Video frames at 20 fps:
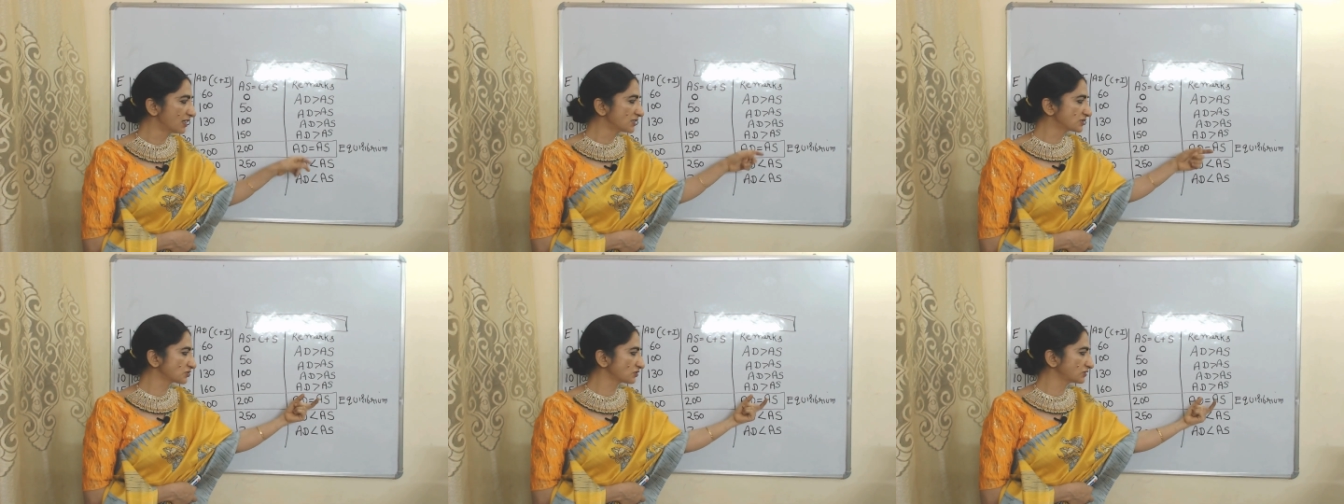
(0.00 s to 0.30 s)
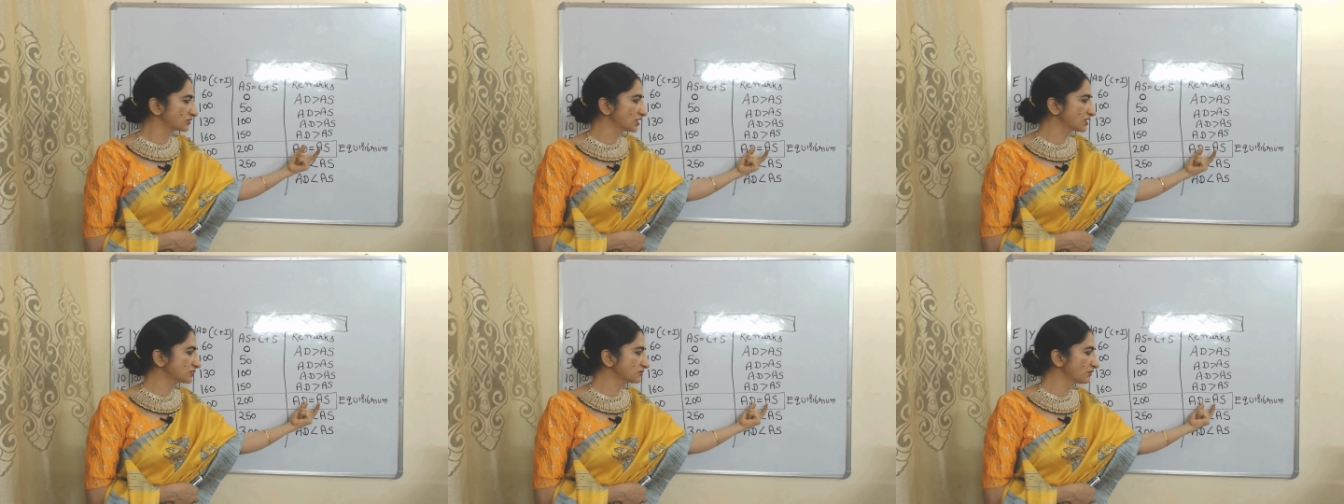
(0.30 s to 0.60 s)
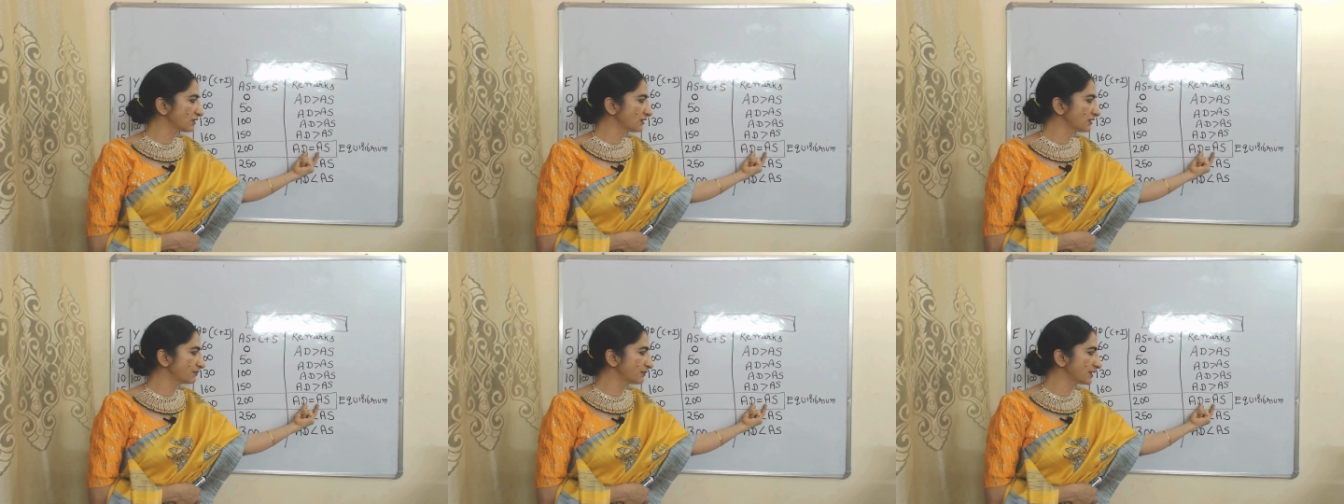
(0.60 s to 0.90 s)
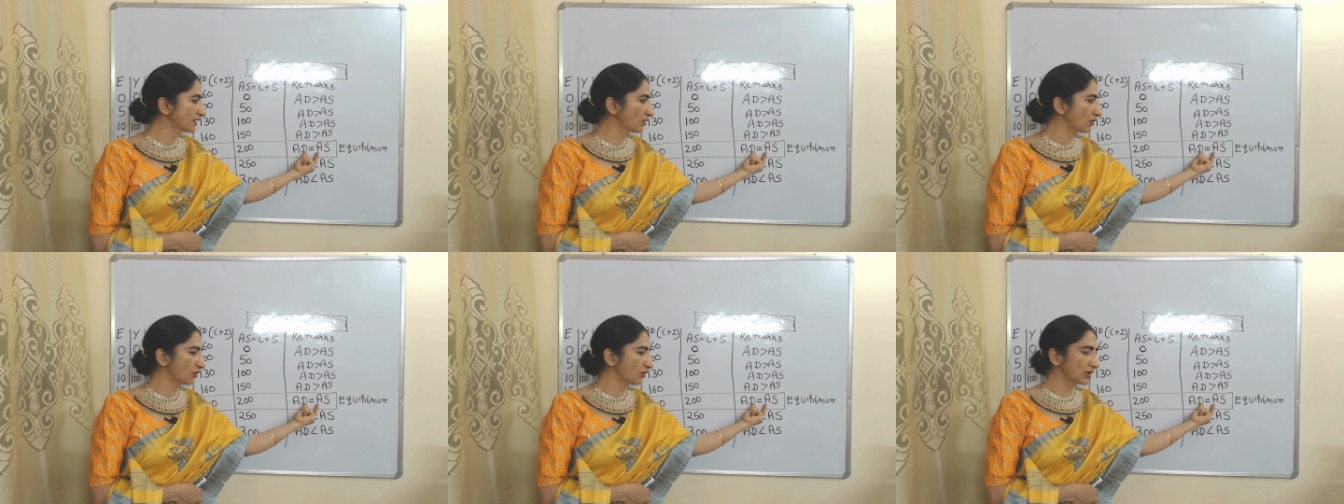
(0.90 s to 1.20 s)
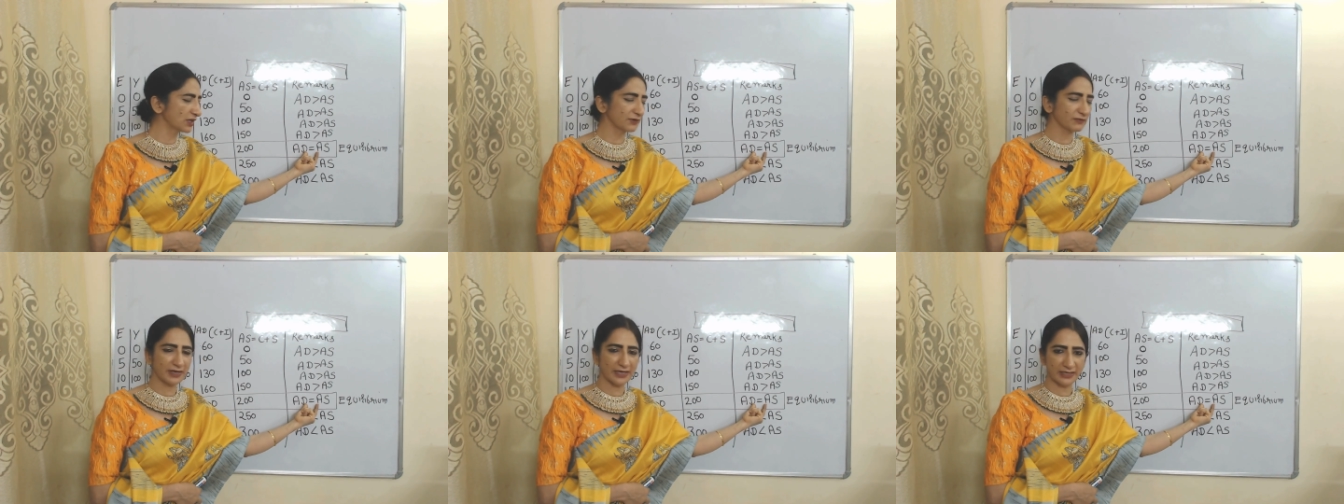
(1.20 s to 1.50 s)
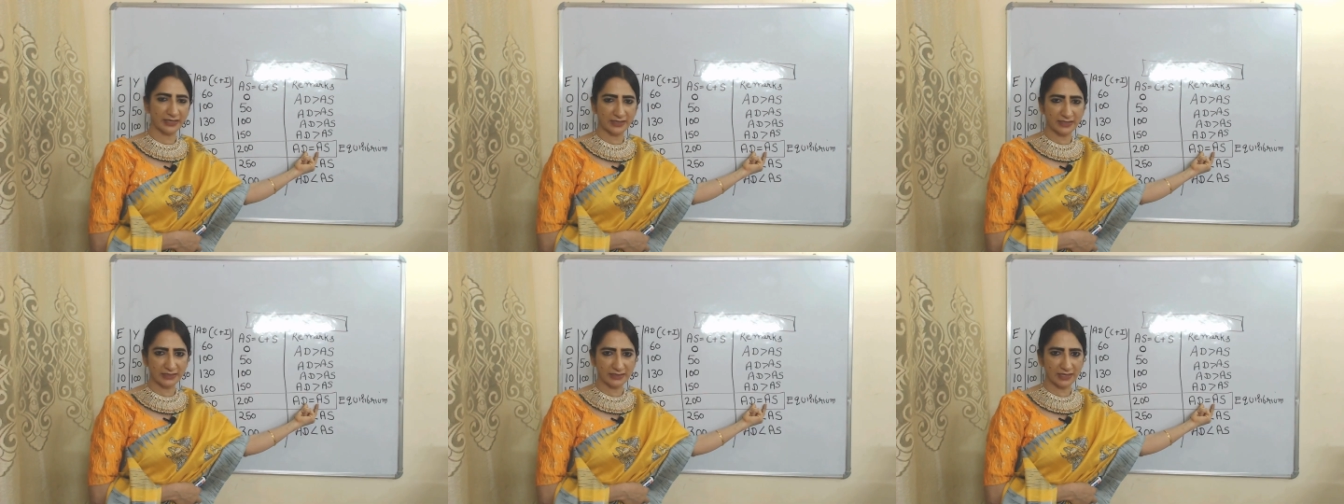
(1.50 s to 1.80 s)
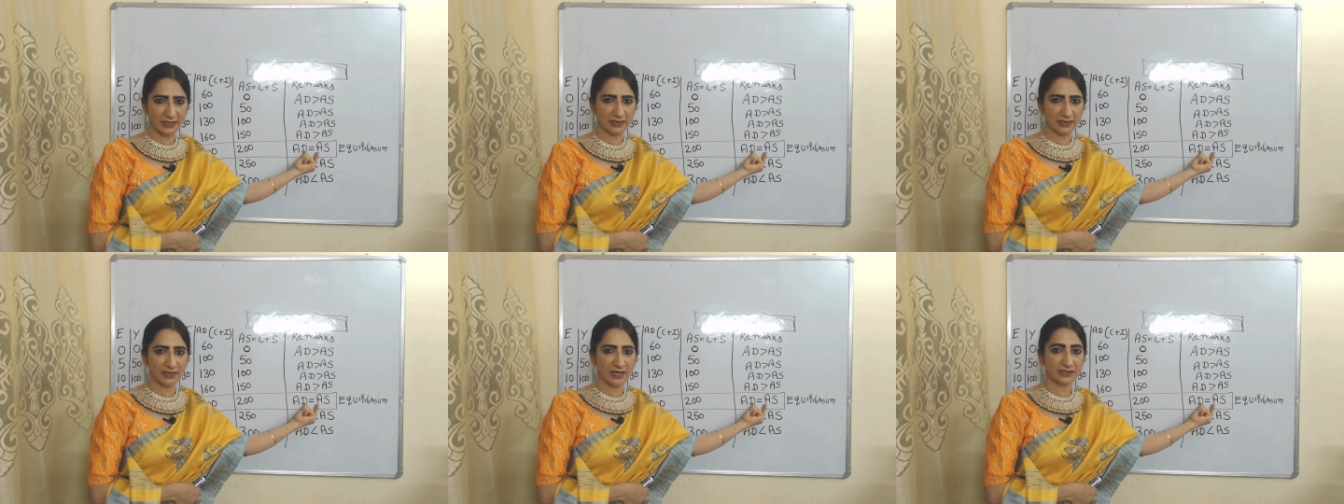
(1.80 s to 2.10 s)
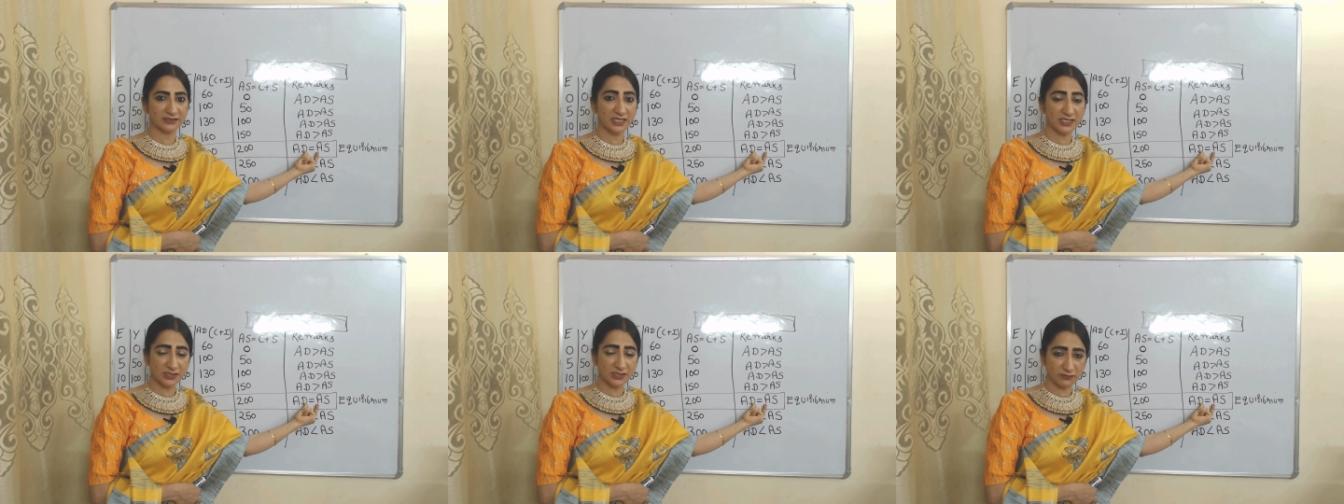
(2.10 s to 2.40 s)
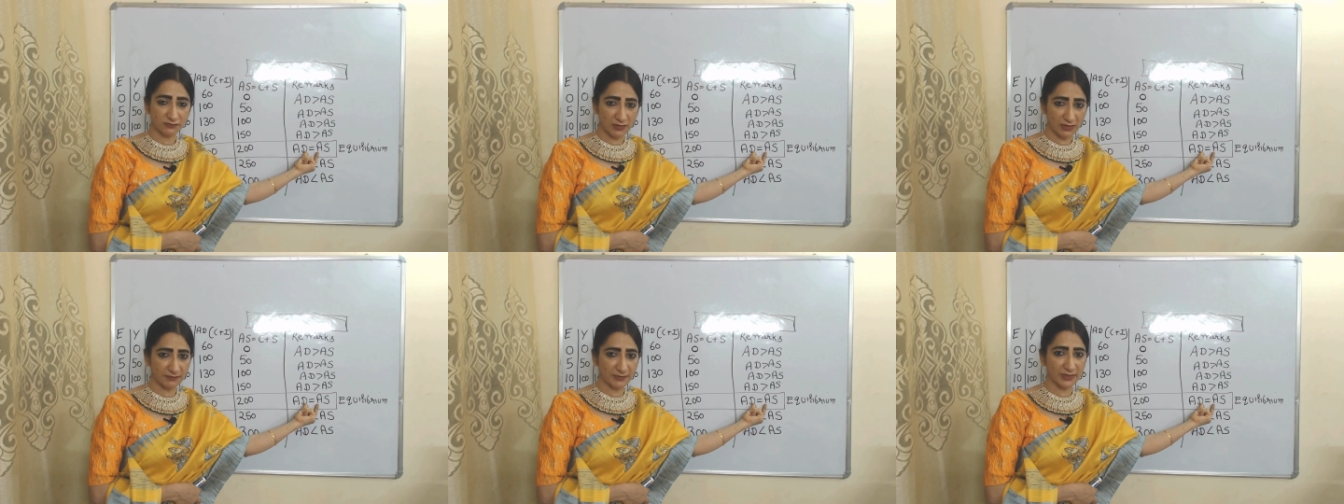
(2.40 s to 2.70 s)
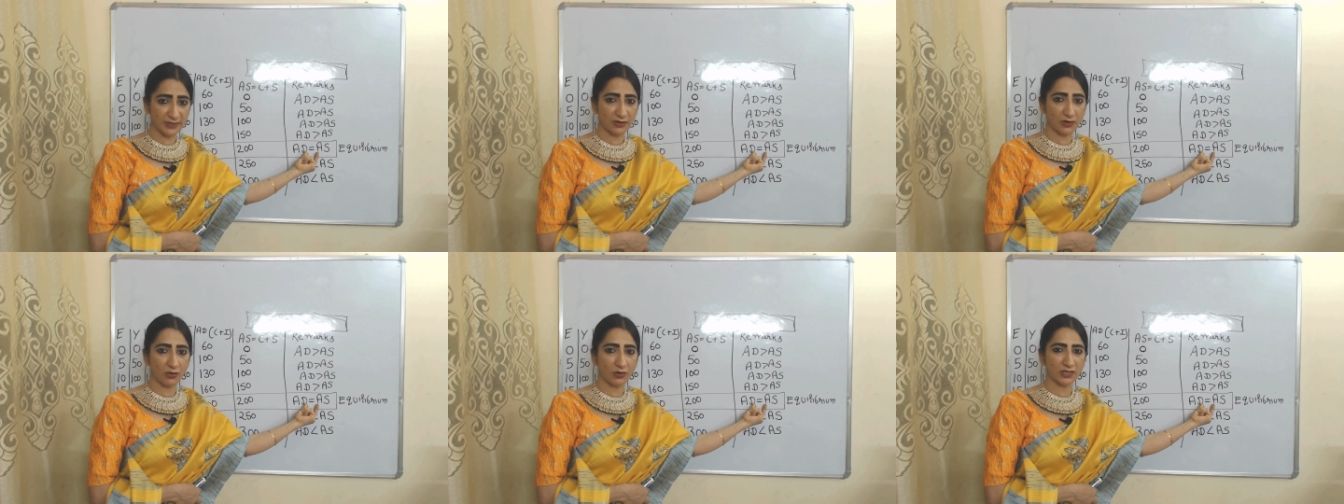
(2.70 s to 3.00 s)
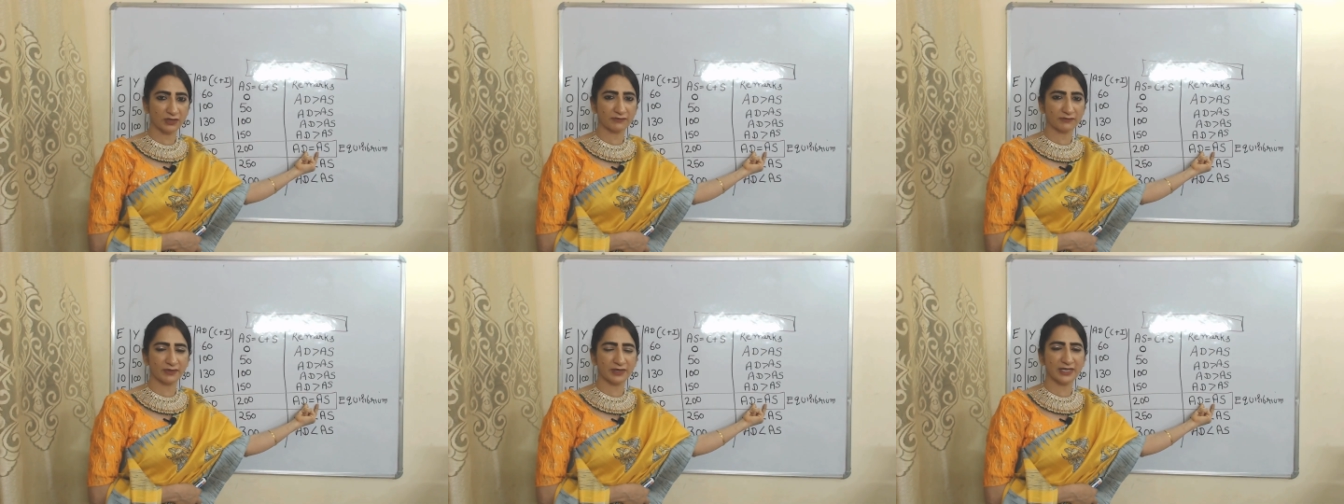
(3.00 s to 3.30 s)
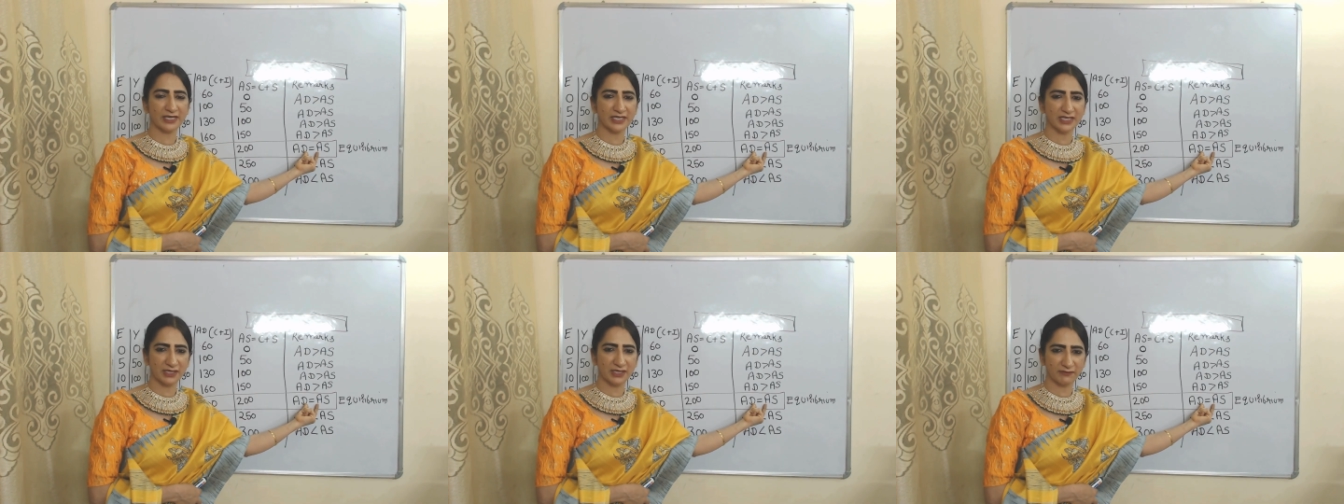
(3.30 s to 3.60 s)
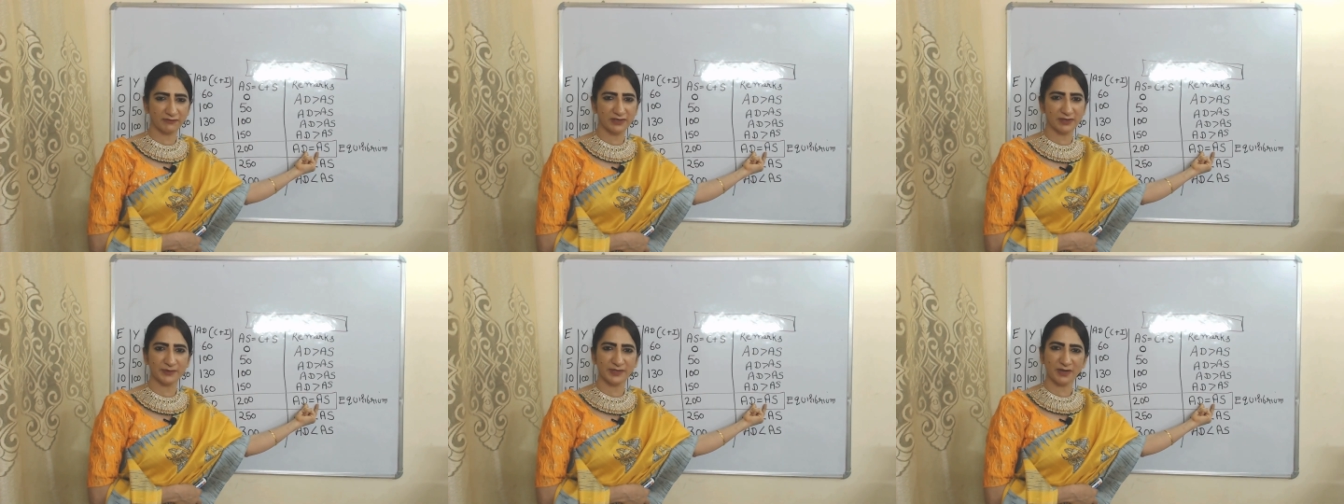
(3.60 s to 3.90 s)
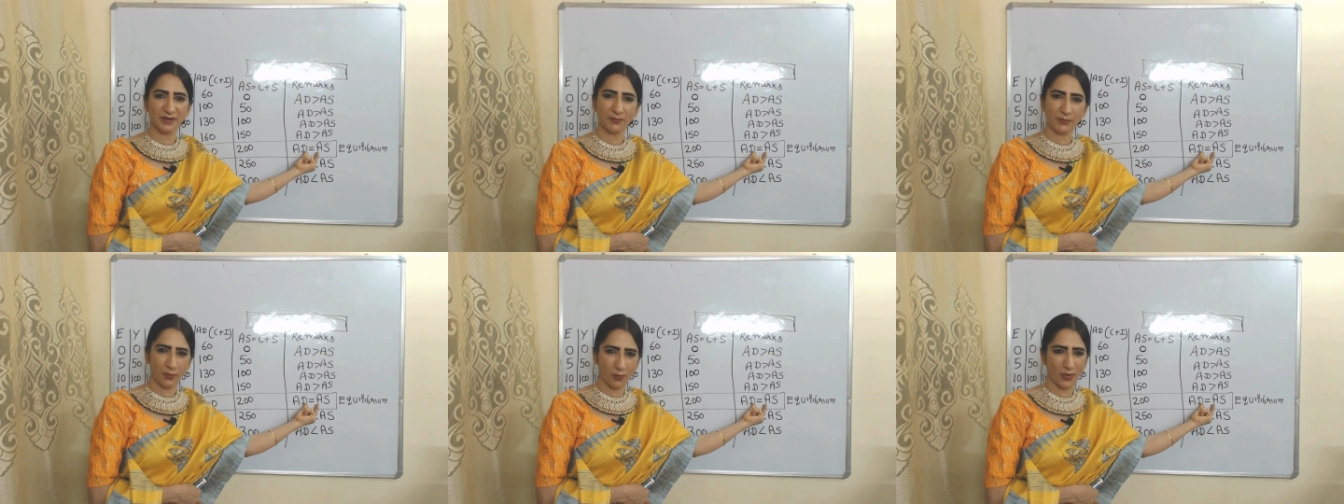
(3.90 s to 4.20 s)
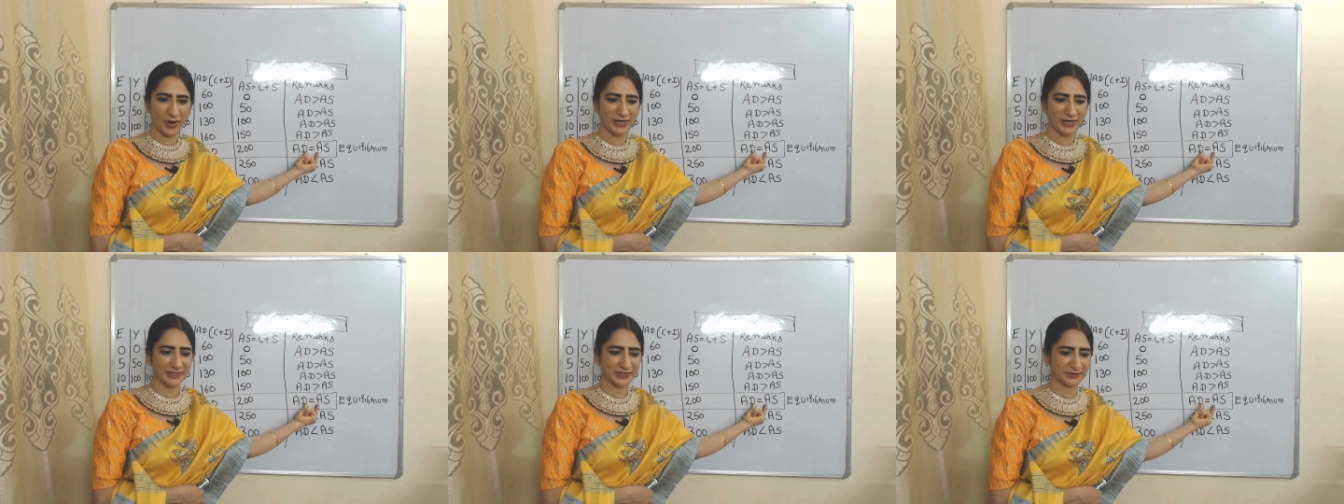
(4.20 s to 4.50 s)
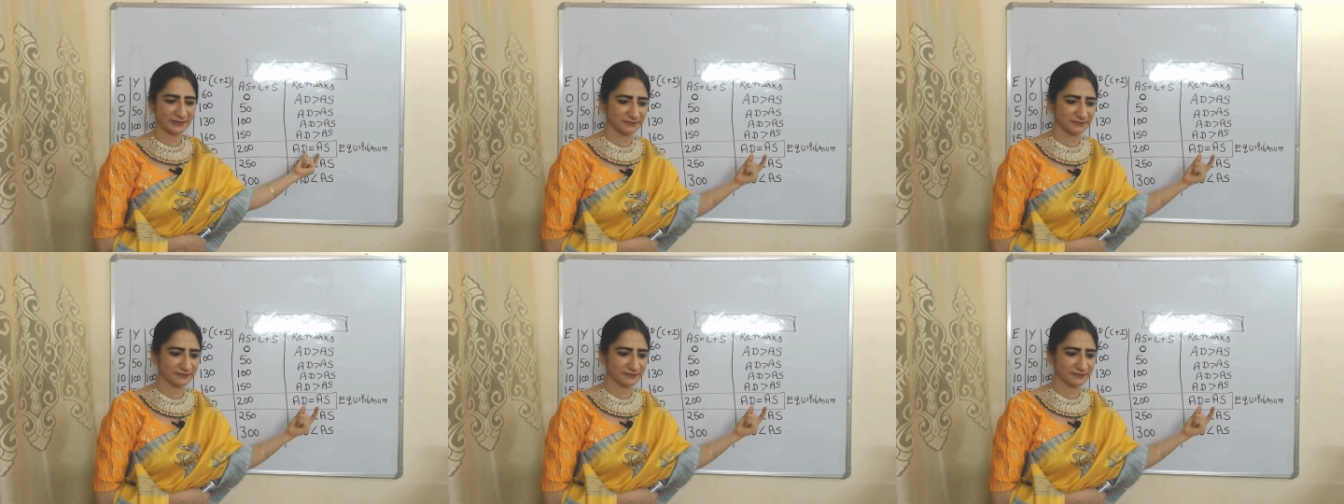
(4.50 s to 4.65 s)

So this will be called our equilibrium point.